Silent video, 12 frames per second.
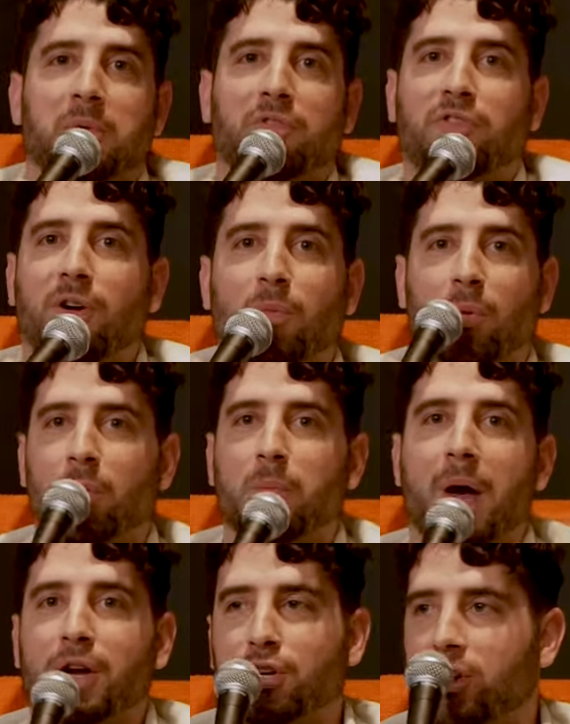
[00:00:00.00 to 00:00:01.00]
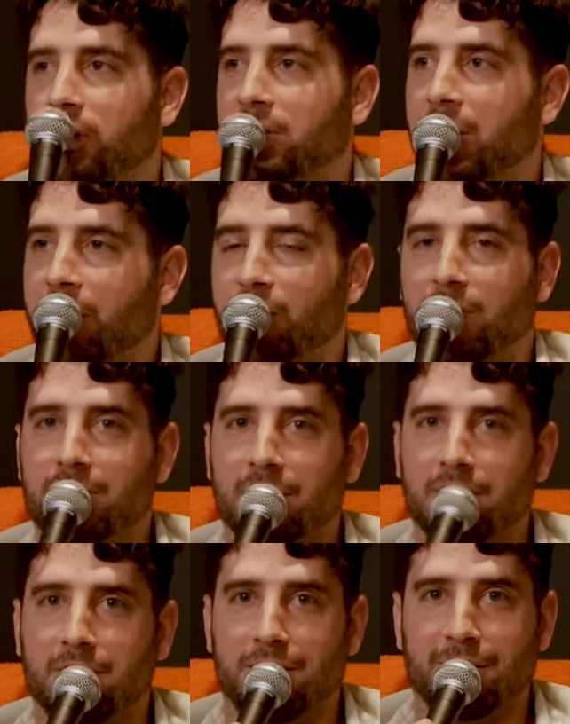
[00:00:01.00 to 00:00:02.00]
be fun when we mash it all together at the
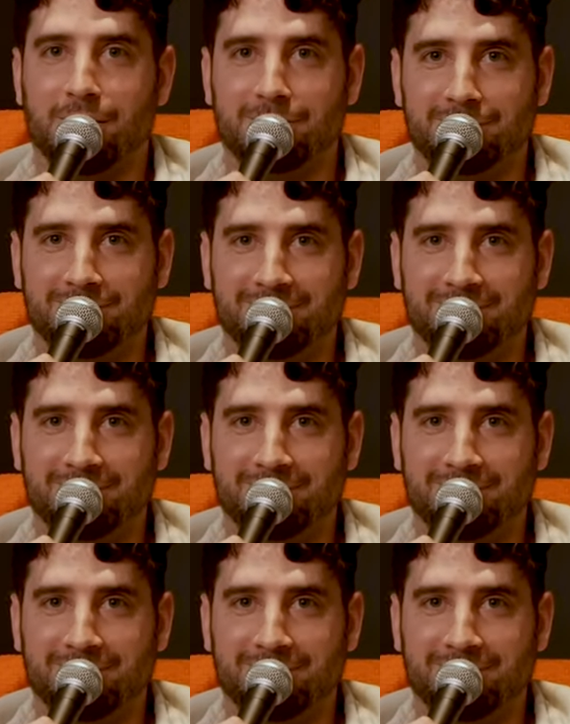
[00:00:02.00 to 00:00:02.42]
end of the year.